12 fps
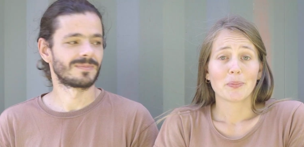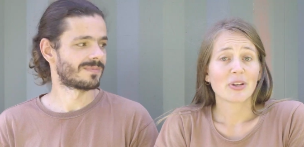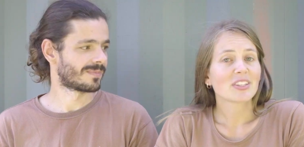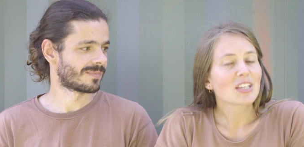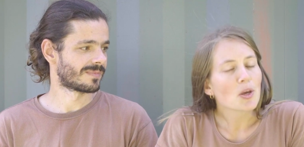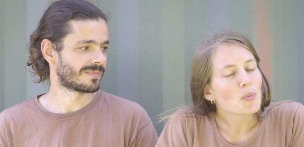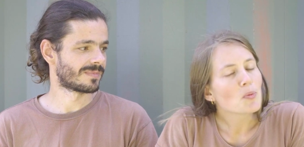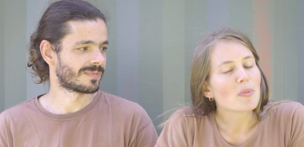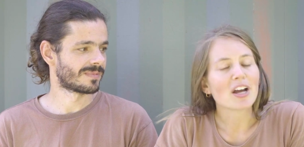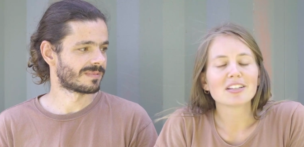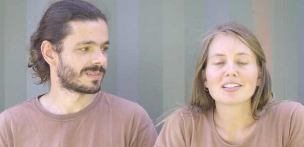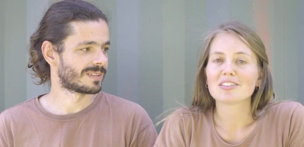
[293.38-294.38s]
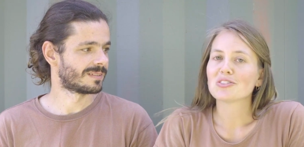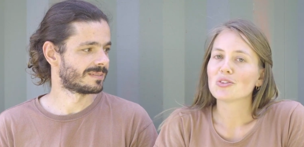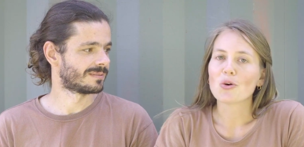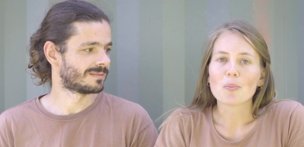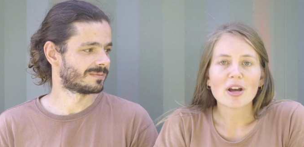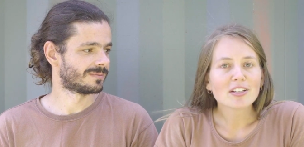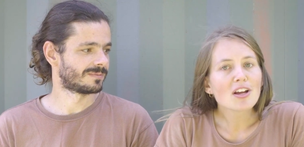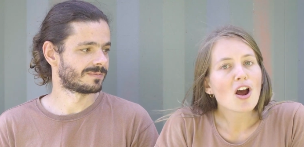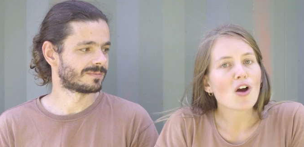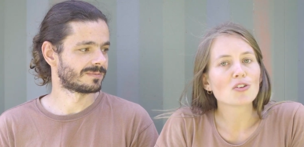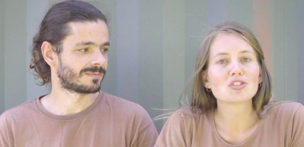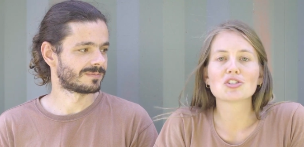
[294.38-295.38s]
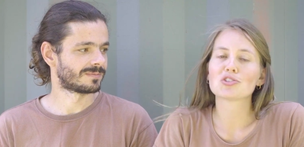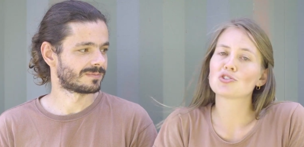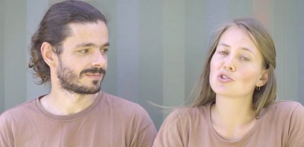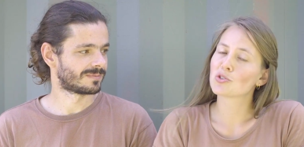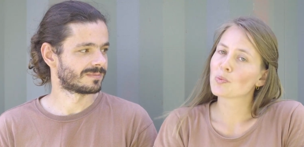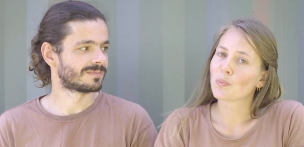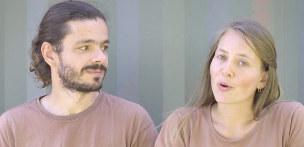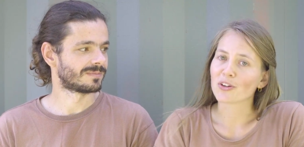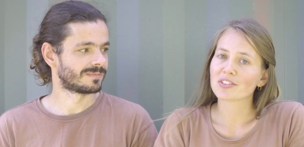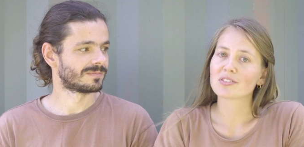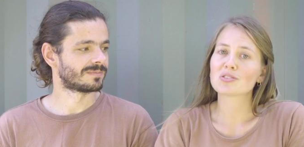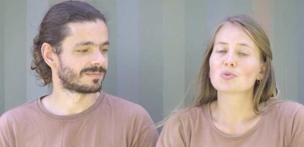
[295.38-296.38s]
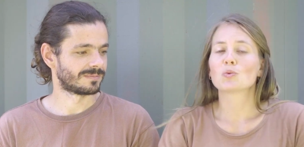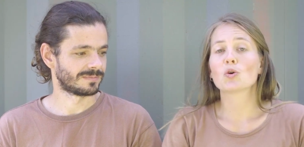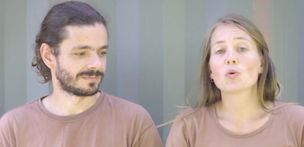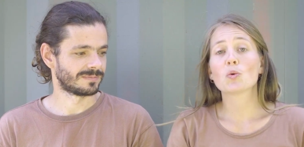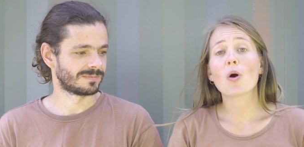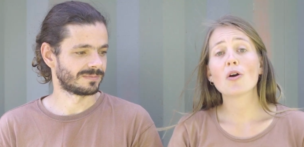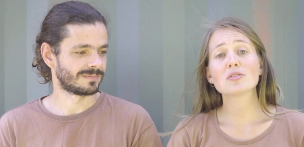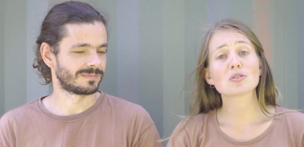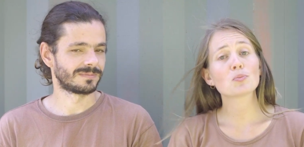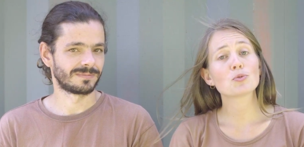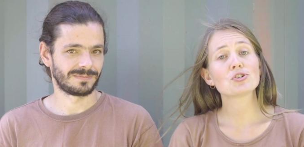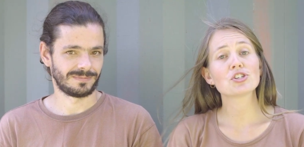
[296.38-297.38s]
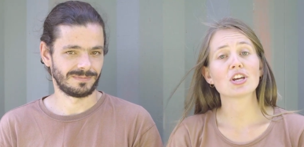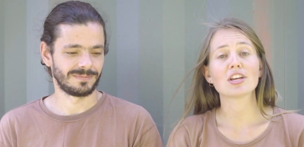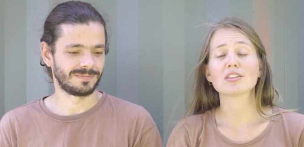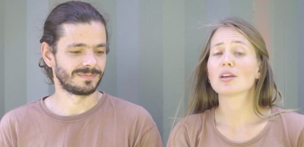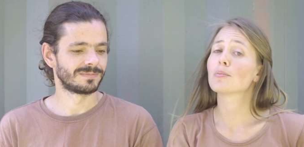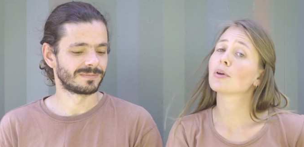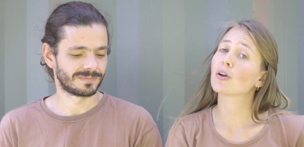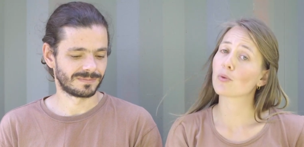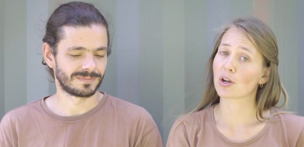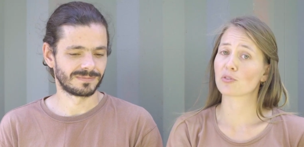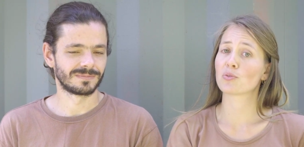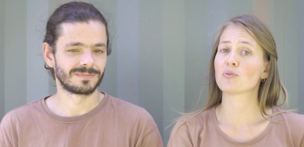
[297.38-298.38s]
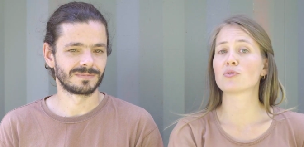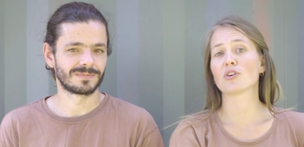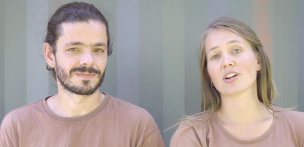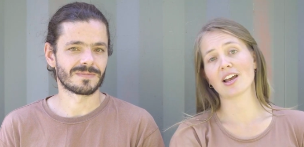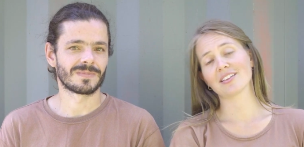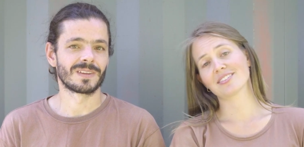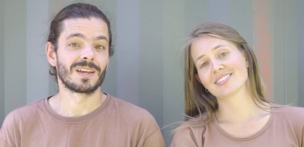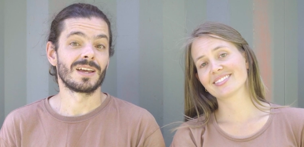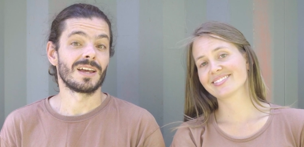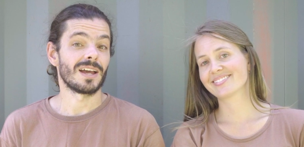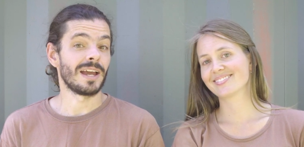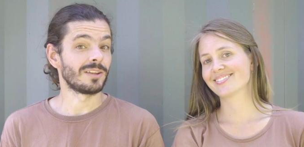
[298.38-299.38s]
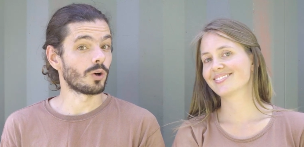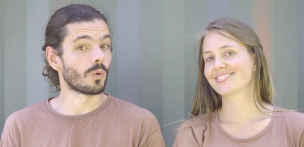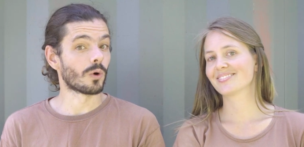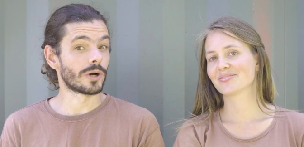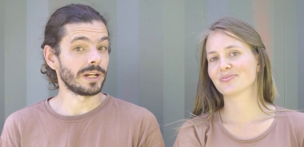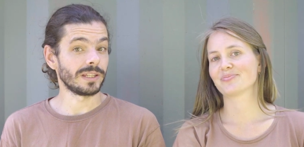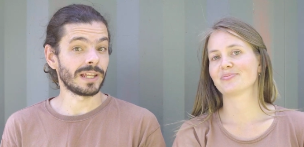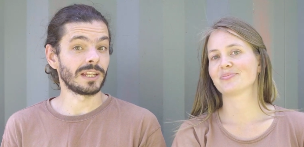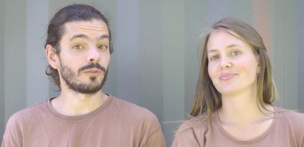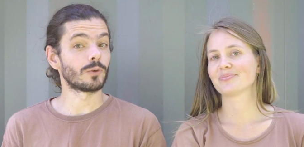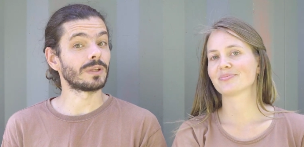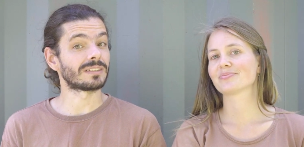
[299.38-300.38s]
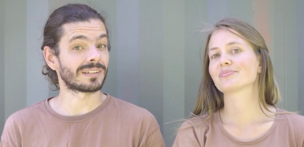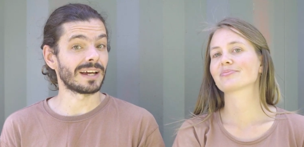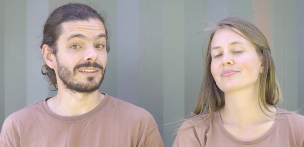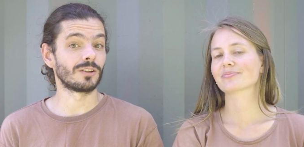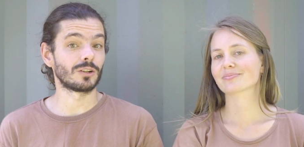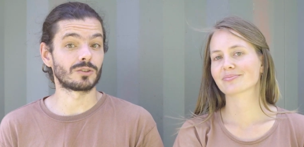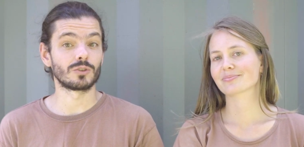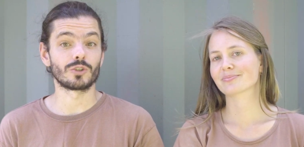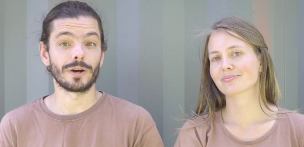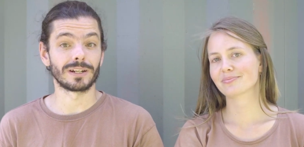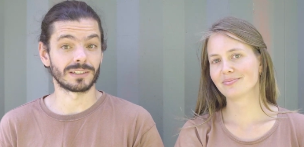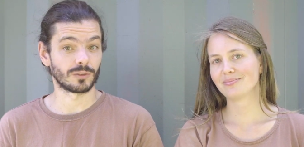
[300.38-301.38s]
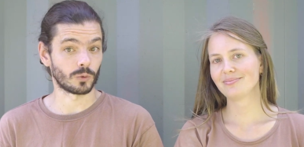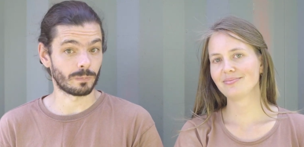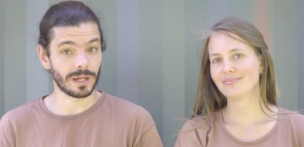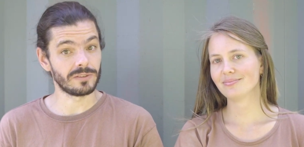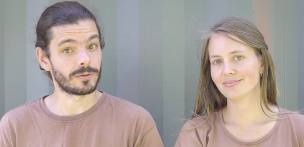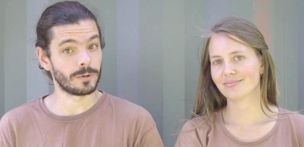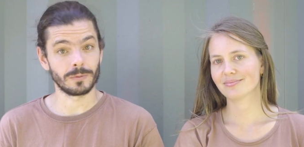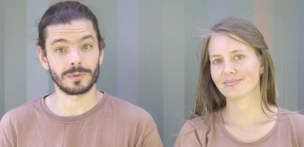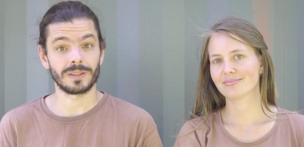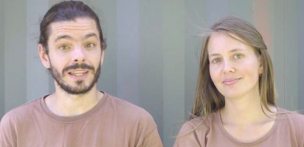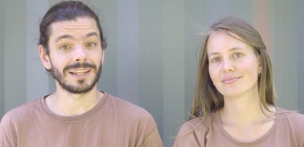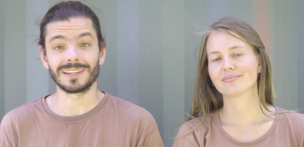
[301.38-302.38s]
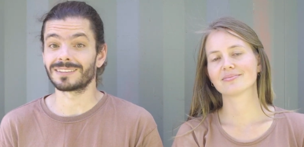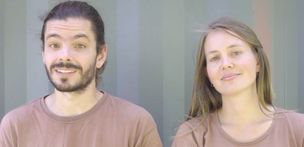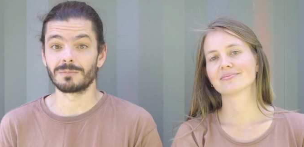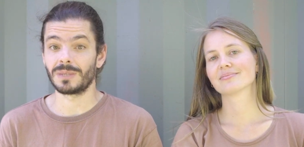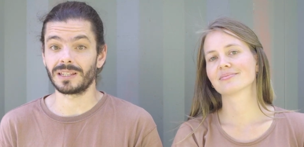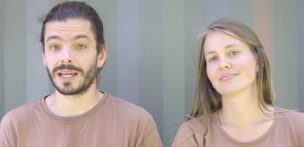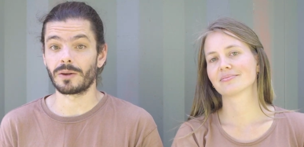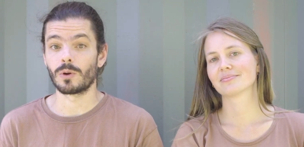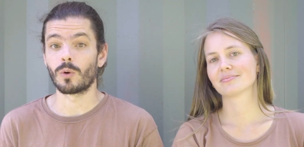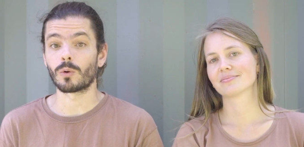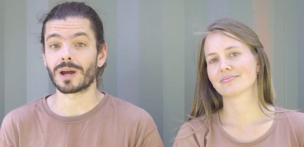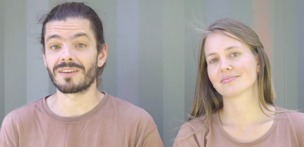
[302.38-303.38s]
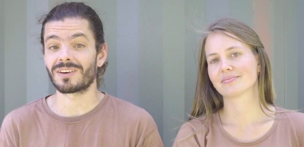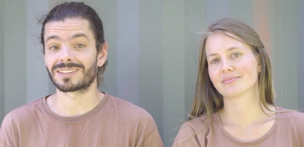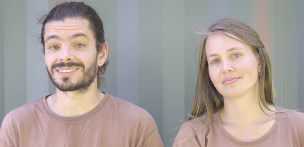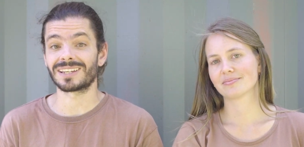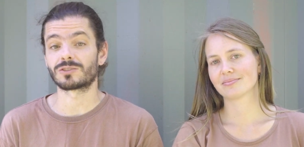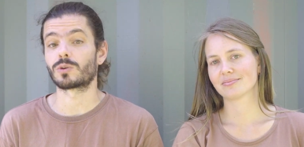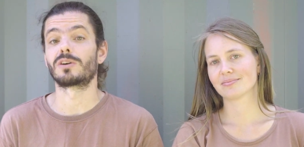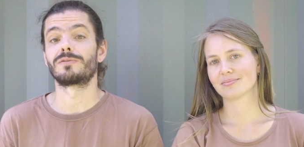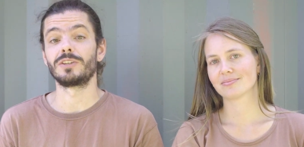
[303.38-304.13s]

Speaker 1: but keep in mind that no matter how you choose to support us, we will always appreciate and be grateful for that.
Speaker 2: And don't worry that if you decide not to join us on Patreon, that doesn't mean that you won't have access to our